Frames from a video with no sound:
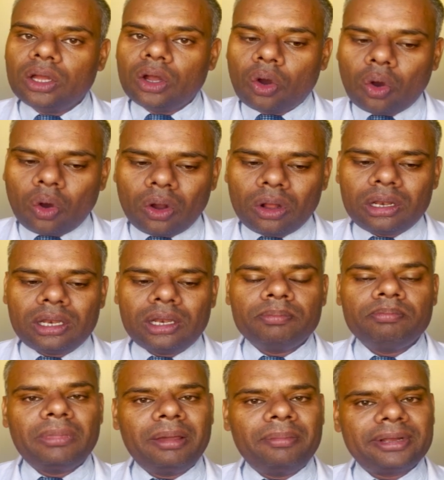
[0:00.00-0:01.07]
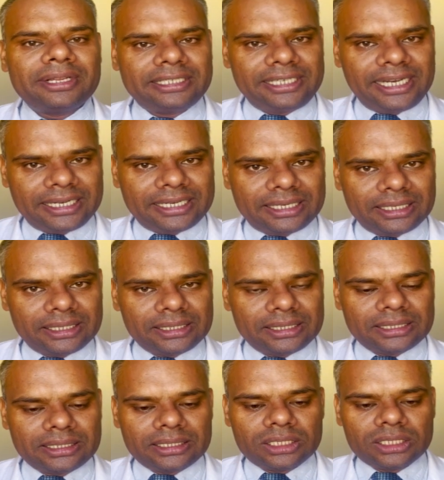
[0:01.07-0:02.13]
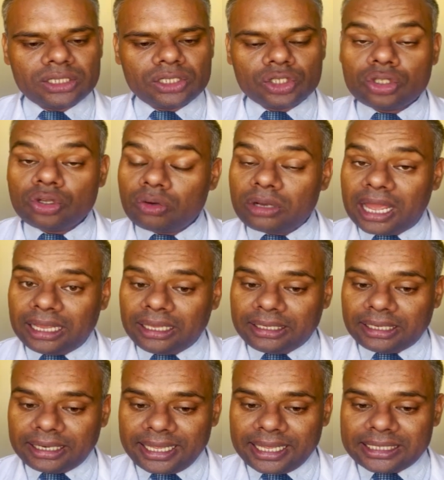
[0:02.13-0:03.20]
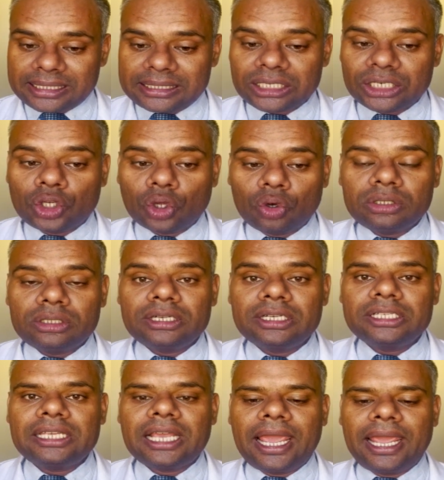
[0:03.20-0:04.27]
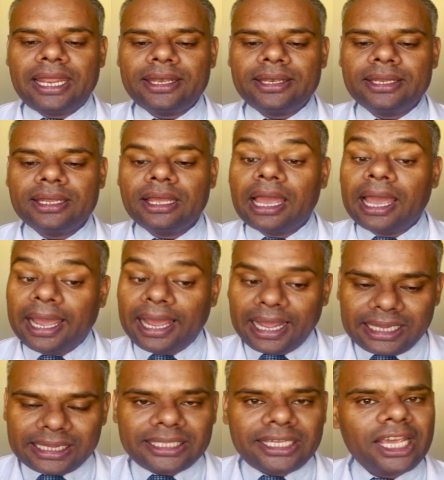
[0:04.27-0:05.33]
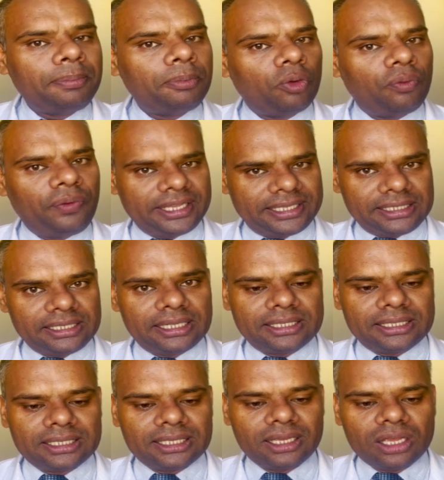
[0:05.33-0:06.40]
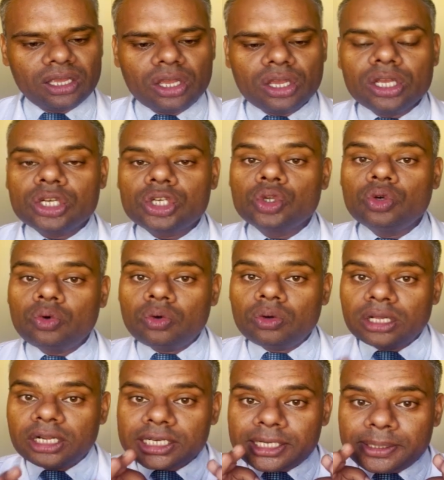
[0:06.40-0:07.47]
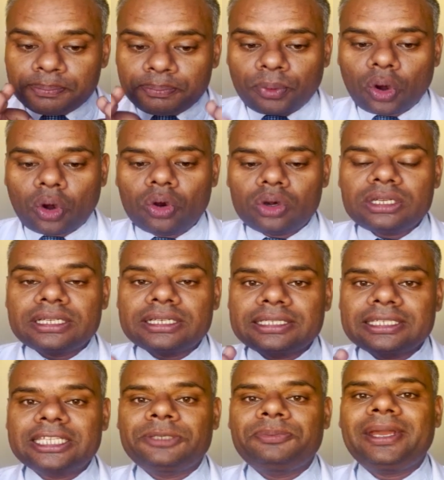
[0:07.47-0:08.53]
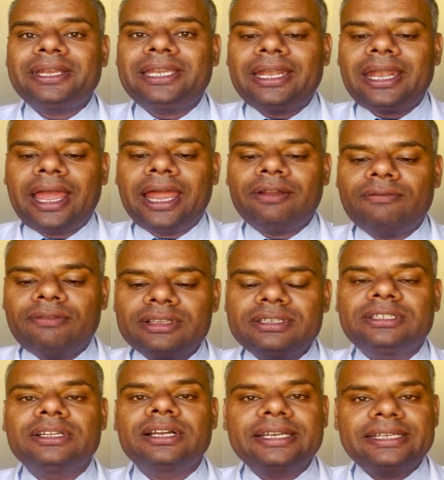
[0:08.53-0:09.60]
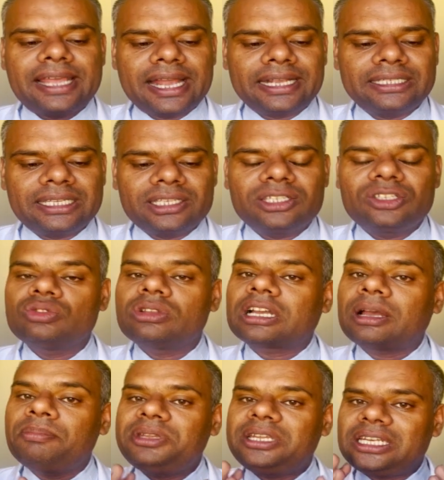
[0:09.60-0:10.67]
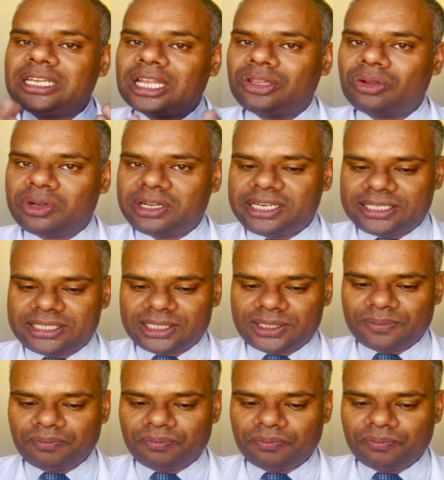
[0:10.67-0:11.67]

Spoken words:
All member states should encourage doctors and healthcare professionals to report suspected adverse drug reactions to the competent authorities.